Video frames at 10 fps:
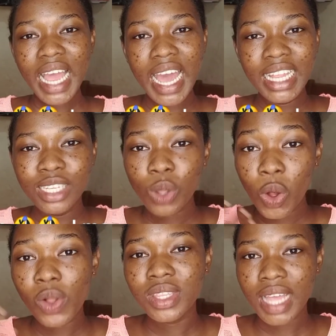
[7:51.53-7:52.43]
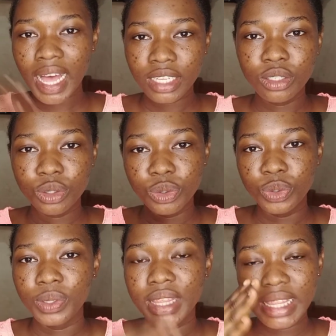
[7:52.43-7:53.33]
and it's all thanks
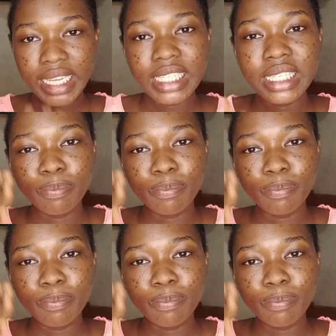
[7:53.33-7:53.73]
to this